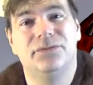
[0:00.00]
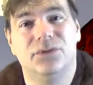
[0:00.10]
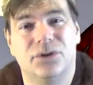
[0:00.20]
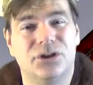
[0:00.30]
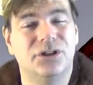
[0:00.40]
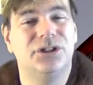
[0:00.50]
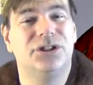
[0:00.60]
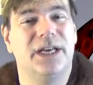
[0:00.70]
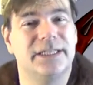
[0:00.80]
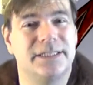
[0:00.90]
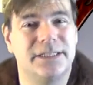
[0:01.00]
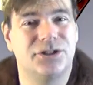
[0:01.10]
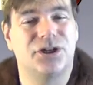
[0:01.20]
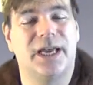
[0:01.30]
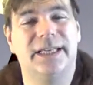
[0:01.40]
of you a good chance to
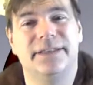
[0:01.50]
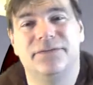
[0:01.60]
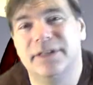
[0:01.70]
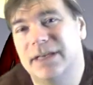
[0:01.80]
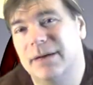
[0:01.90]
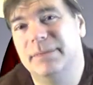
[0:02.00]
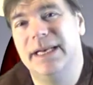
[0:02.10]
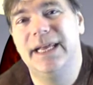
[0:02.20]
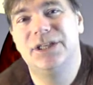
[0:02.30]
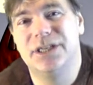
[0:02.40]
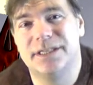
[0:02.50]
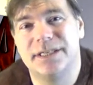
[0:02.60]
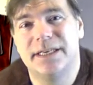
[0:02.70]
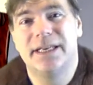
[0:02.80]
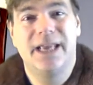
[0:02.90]
try different combinations